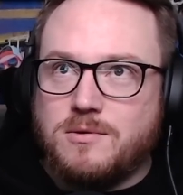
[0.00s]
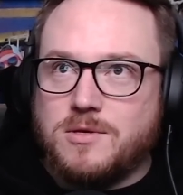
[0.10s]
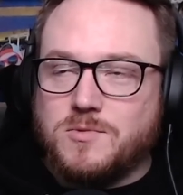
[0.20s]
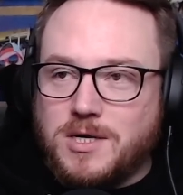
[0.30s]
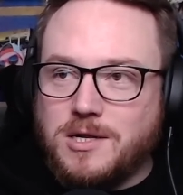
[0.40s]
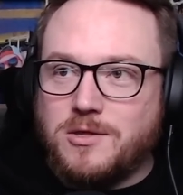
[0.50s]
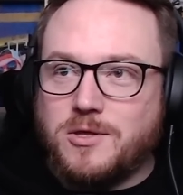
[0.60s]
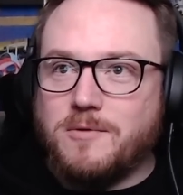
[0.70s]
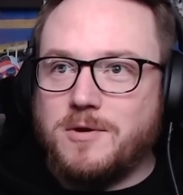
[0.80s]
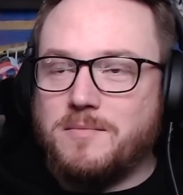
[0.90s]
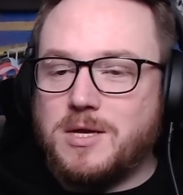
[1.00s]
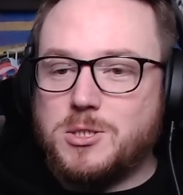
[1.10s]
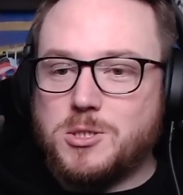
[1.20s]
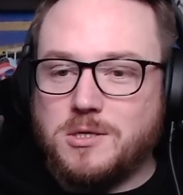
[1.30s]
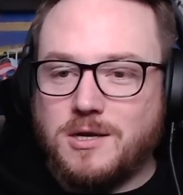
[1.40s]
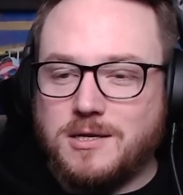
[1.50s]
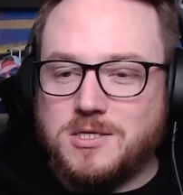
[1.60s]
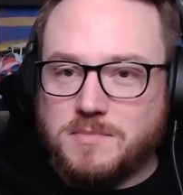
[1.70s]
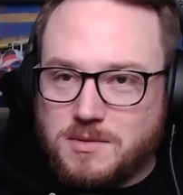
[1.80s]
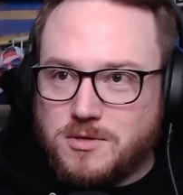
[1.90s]
there's one other thing I want to mention, and
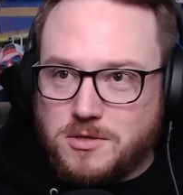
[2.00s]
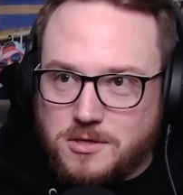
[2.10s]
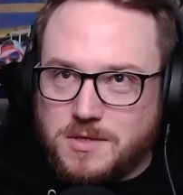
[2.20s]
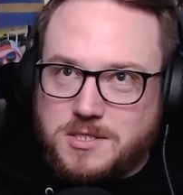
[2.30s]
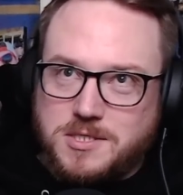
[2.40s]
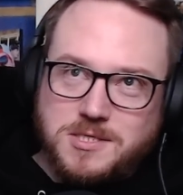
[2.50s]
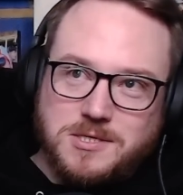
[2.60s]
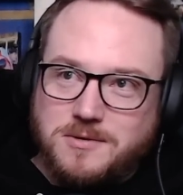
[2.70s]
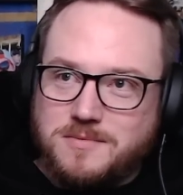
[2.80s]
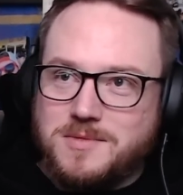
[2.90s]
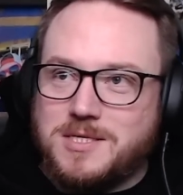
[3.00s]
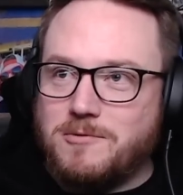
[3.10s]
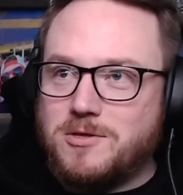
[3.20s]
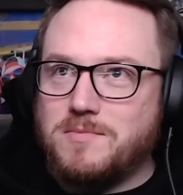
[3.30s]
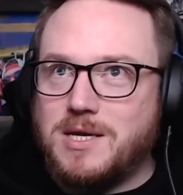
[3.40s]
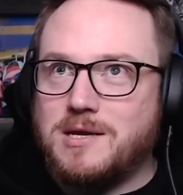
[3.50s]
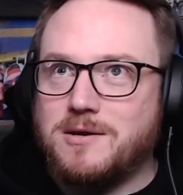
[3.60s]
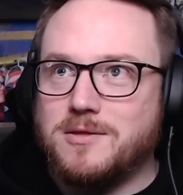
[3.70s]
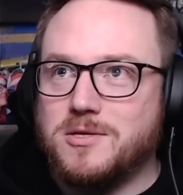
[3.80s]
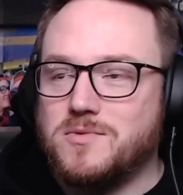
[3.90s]
it's a bit more nuanced, so stay with me
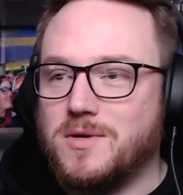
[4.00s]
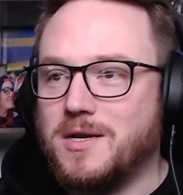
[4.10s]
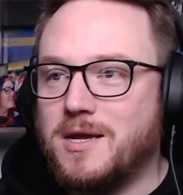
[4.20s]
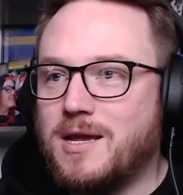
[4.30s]
on this one.